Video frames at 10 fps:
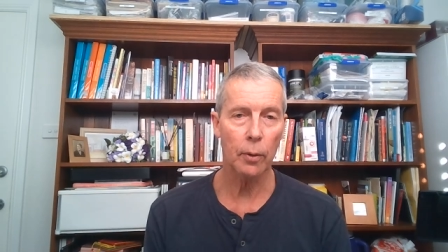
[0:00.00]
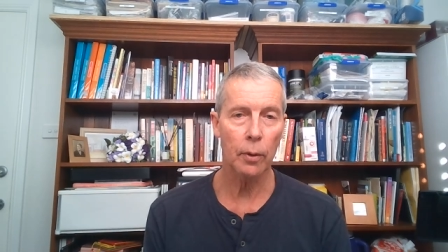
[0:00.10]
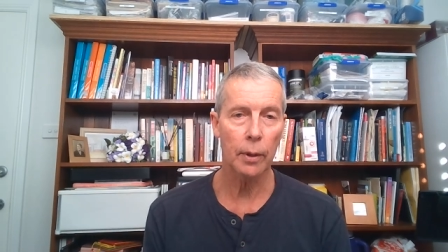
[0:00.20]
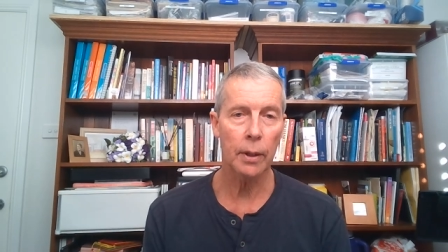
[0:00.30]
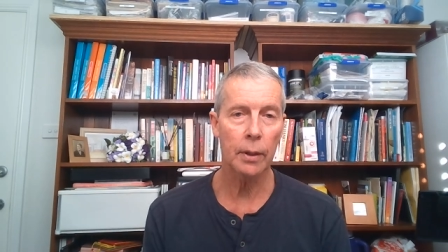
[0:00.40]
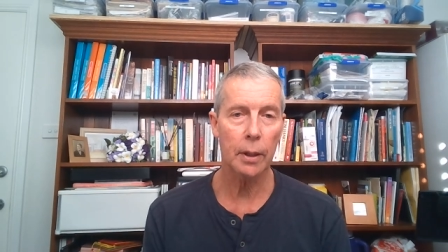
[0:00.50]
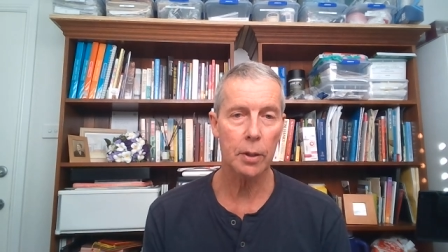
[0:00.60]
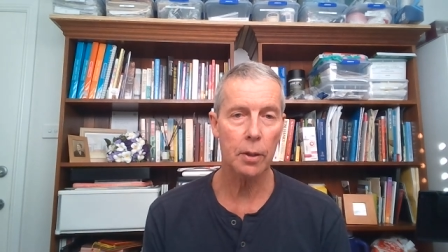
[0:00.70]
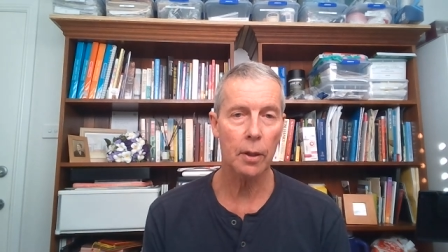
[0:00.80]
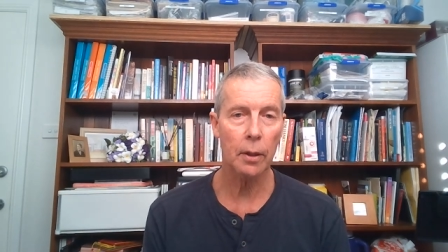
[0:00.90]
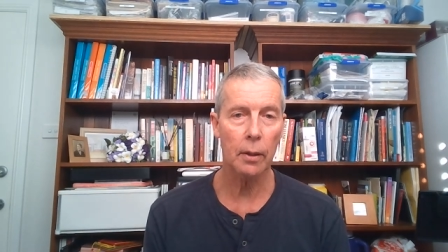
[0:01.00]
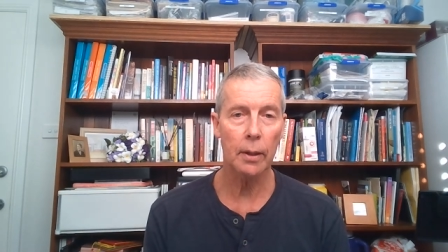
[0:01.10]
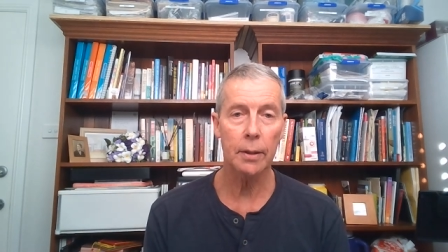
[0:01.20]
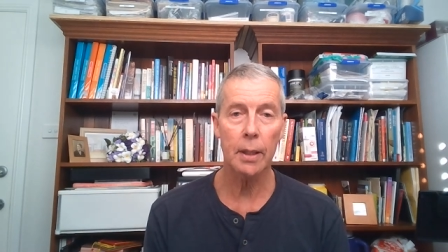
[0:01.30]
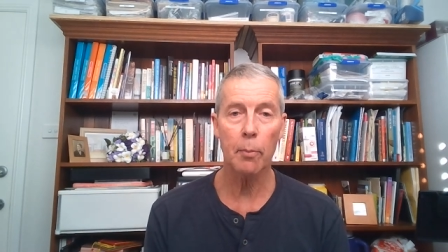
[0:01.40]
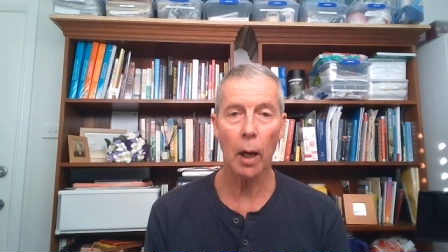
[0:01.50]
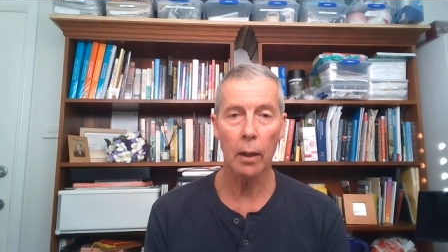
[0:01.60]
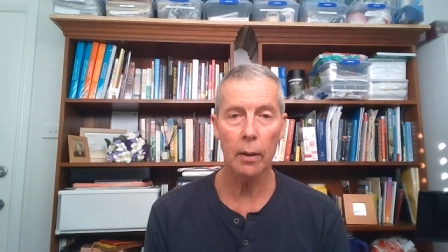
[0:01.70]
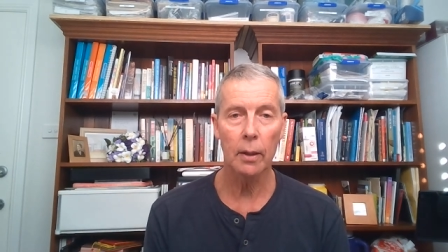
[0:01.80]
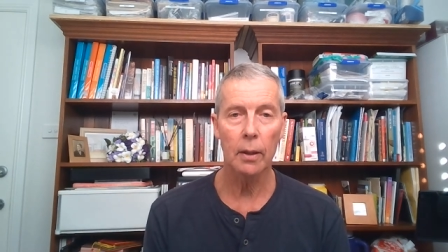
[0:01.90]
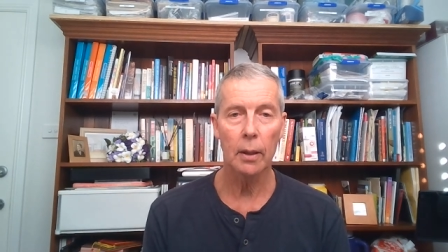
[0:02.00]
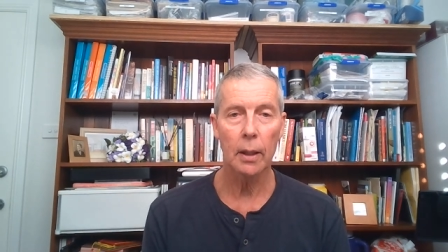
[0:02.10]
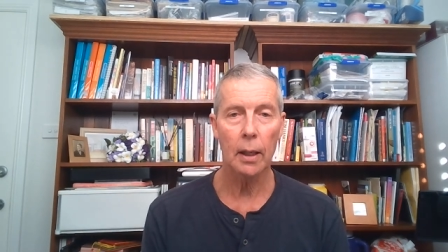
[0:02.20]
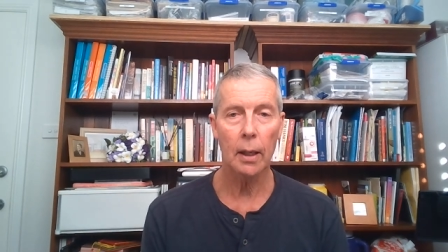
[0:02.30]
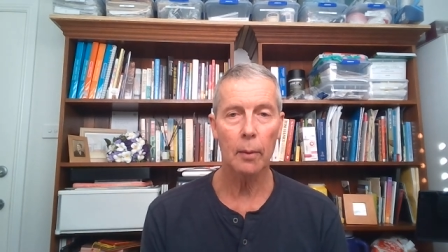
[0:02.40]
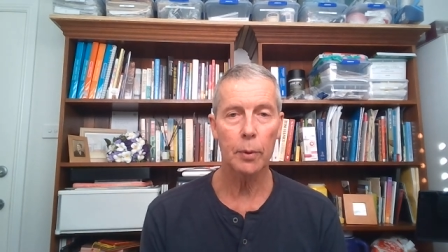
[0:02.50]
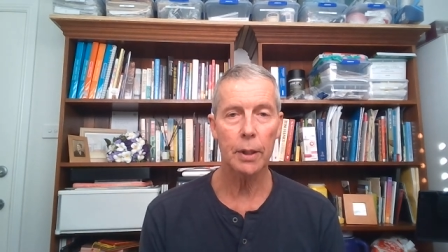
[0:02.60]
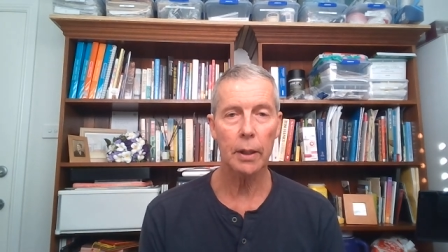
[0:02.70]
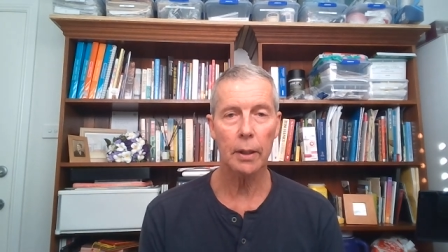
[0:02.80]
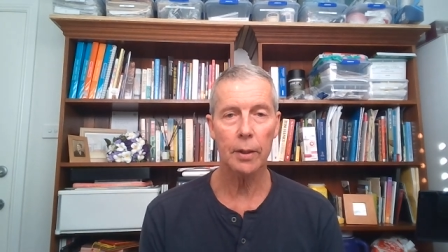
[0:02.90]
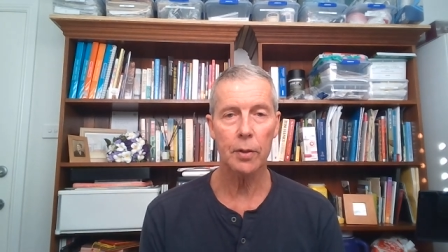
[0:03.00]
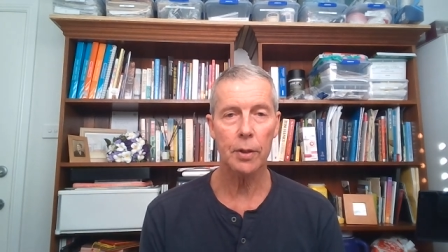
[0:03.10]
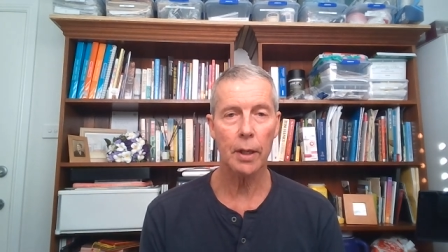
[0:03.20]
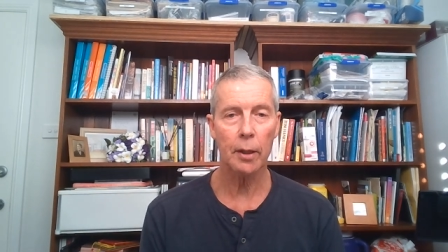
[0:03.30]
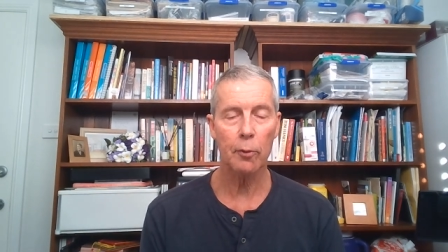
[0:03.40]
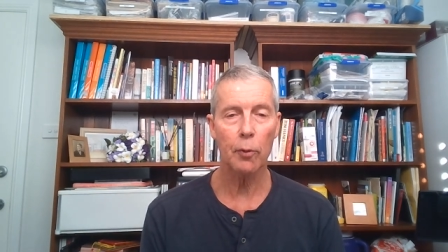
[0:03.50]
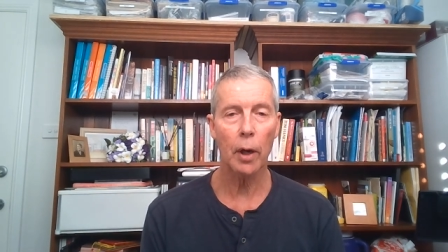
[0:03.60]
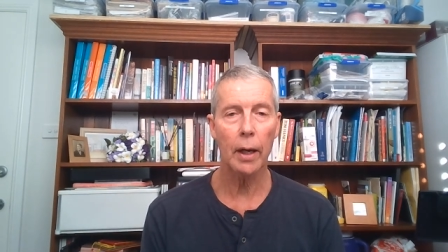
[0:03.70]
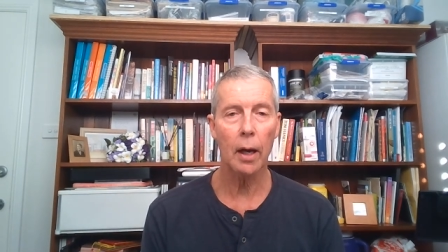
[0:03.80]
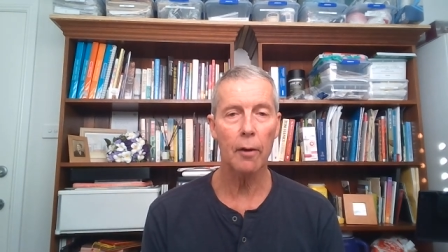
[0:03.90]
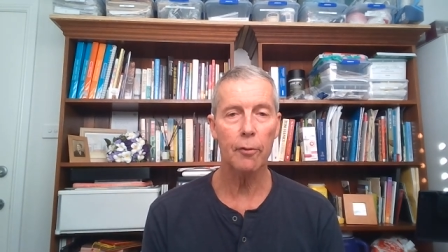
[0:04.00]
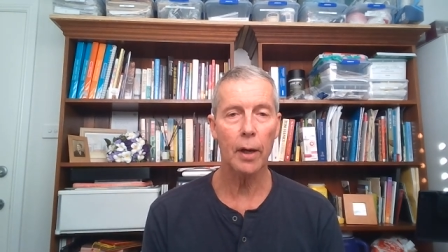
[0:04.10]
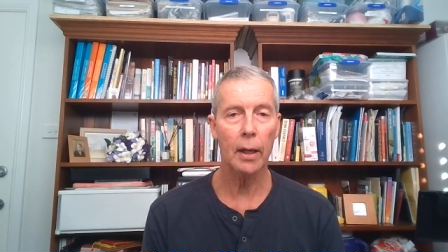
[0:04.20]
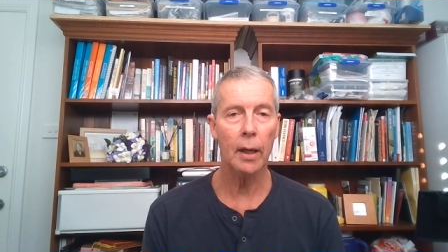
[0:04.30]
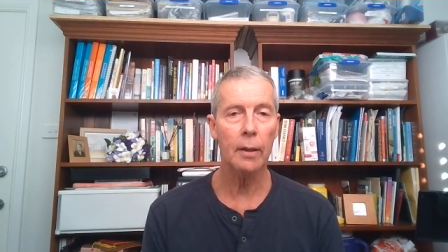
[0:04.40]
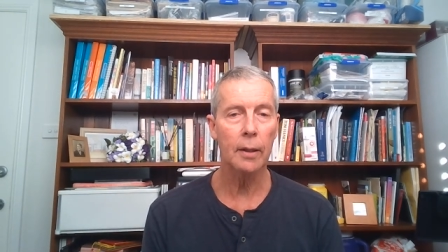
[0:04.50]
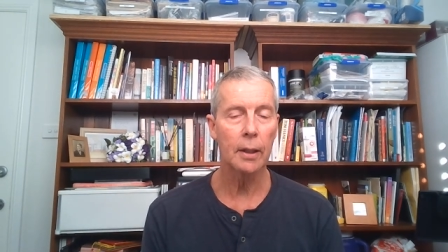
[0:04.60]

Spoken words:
or intestinal edema, particularly in the setting of right heart failure,